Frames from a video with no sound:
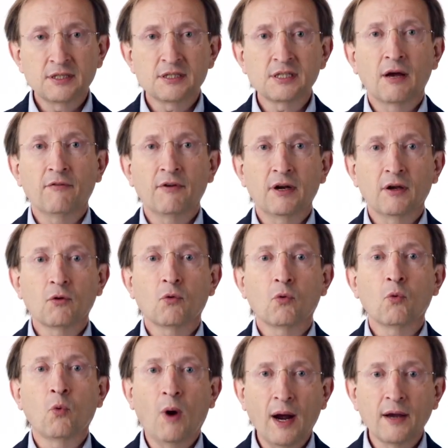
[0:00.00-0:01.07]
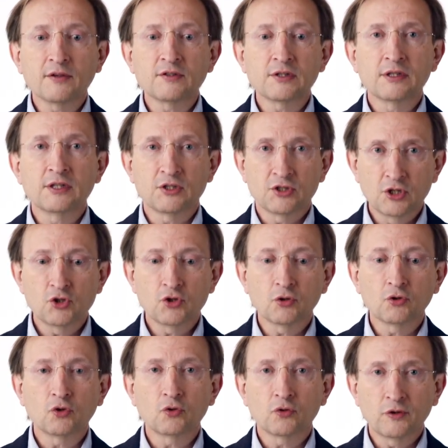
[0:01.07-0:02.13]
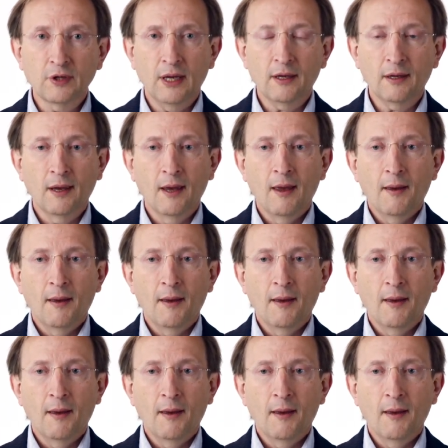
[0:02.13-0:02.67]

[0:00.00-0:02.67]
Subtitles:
is a very wise decision to take.